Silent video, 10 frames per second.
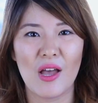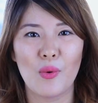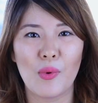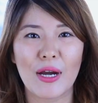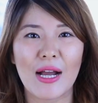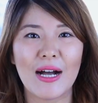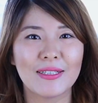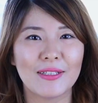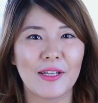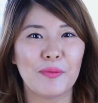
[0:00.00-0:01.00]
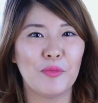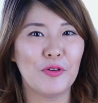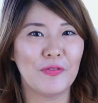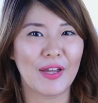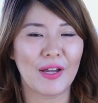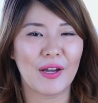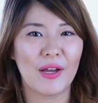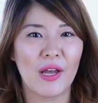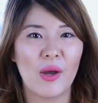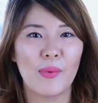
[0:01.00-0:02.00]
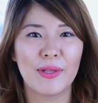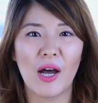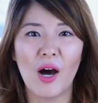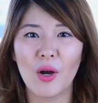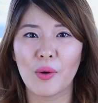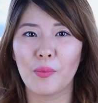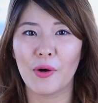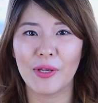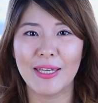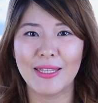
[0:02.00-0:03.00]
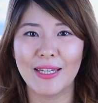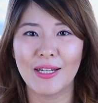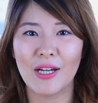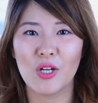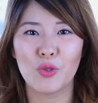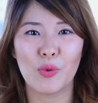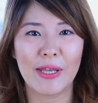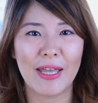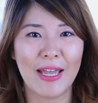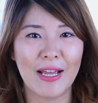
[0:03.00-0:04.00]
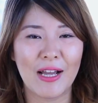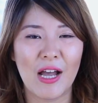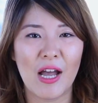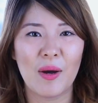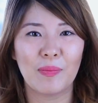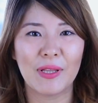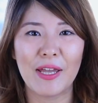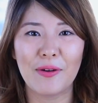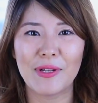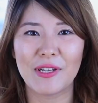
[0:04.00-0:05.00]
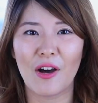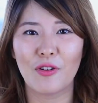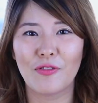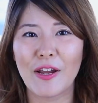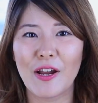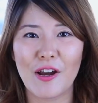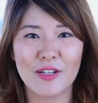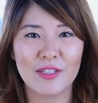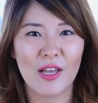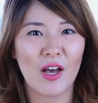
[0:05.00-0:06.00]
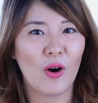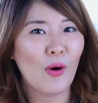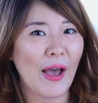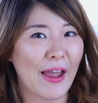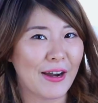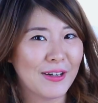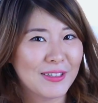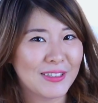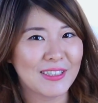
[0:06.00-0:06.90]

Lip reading: We're constantly moving. We talk while eating, drinking, playing with our fingers or hair.